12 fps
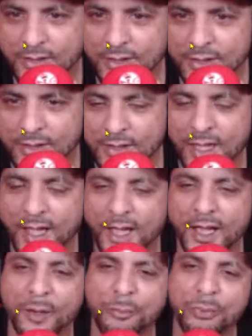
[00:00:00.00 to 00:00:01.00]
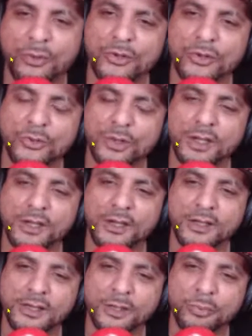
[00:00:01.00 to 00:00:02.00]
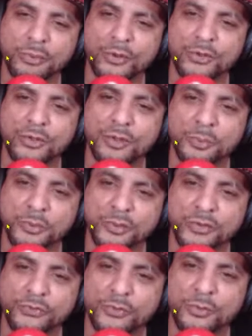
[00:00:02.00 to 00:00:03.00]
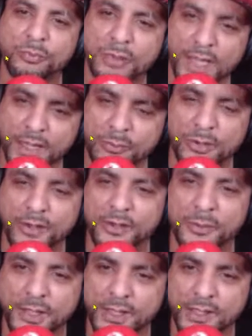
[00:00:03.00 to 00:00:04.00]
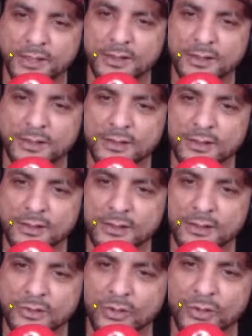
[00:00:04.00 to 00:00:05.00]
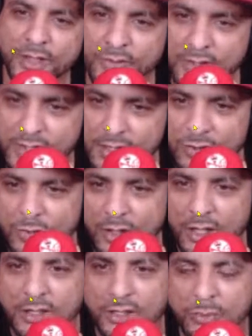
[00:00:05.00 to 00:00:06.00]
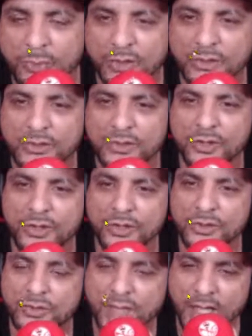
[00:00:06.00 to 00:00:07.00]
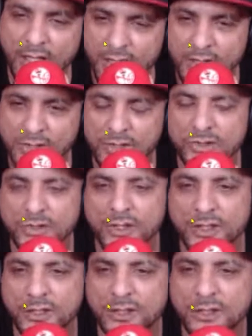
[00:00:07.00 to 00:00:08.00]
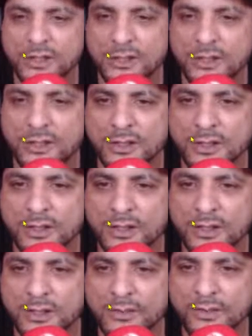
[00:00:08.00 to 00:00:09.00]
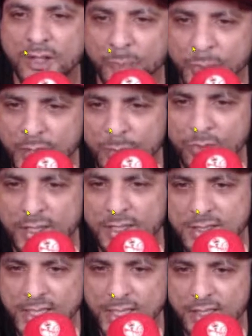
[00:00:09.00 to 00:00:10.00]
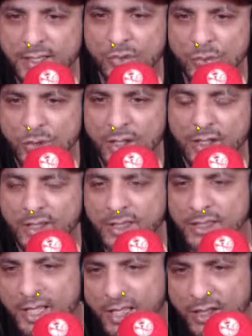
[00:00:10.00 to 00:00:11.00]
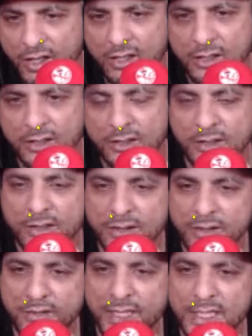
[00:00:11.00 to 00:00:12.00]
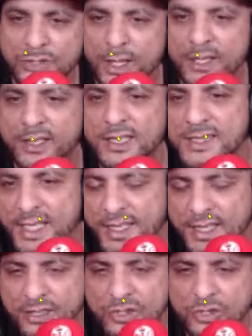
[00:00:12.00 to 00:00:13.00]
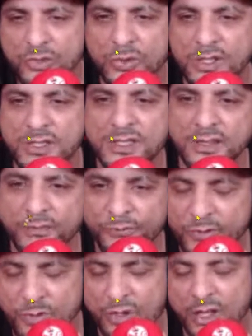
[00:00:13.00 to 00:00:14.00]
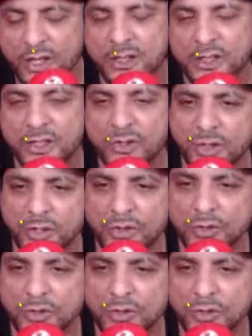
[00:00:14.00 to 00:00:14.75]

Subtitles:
Nah, bro, you ain't ugly, bro. You're a beautiful black brother, man. Don't ever think you ugly, bro. You heard? You're not ugly, shorty. The people that say that you ugly, they ugly. That's why they say that to you, because they feel ugly. You're a